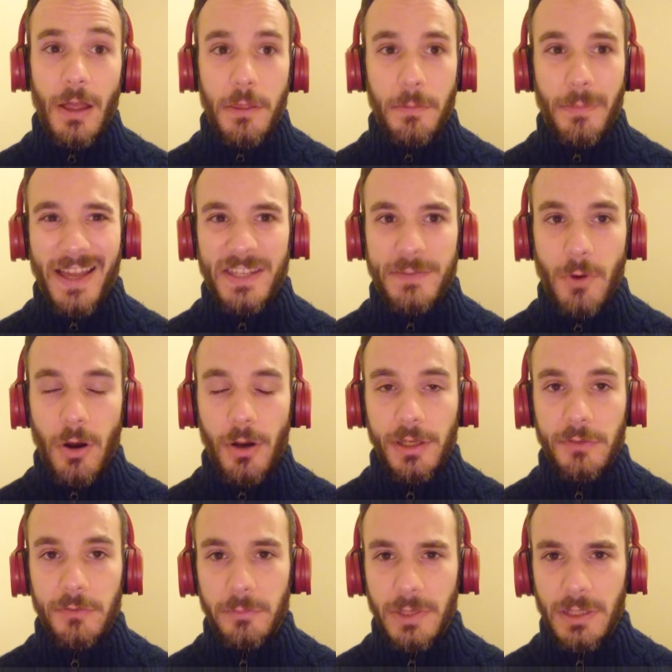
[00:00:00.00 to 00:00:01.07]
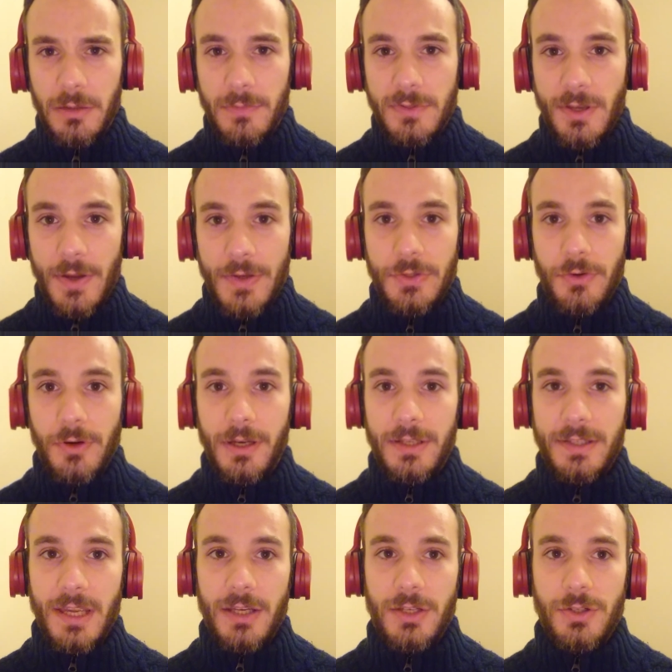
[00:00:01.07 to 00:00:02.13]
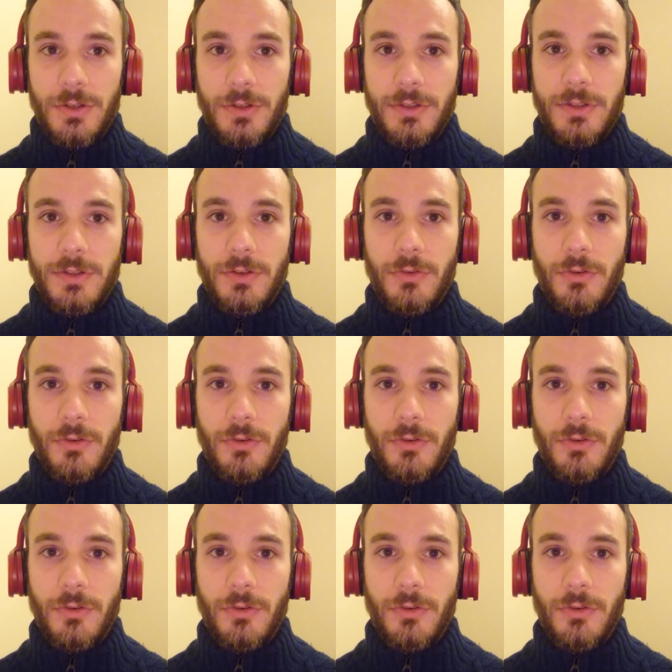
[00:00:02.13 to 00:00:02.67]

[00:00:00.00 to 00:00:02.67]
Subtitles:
the mass market of medium-sized organizations